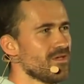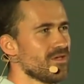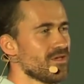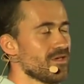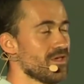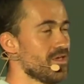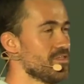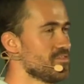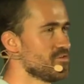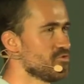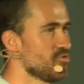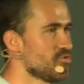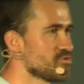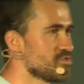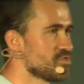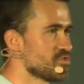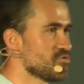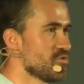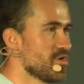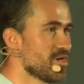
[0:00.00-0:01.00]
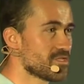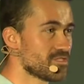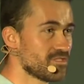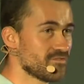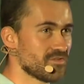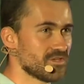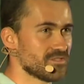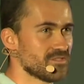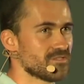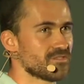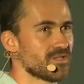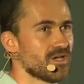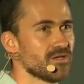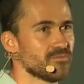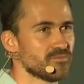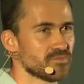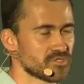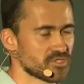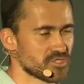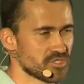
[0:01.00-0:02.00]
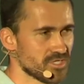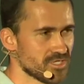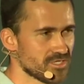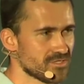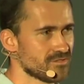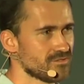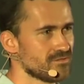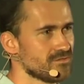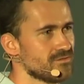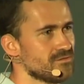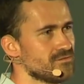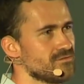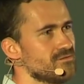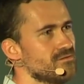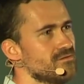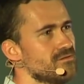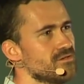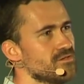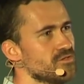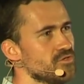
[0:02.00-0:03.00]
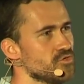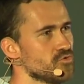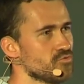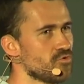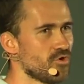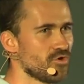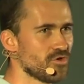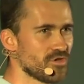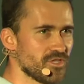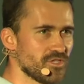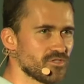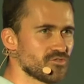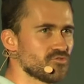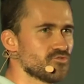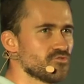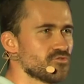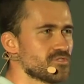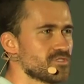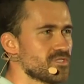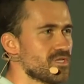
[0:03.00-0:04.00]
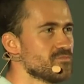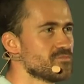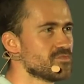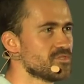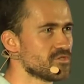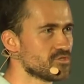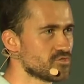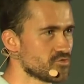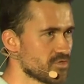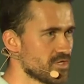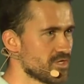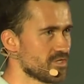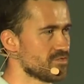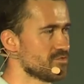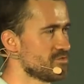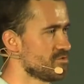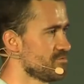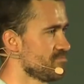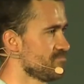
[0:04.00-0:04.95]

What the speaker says: And in order to activate the time machine, you all need to do something together.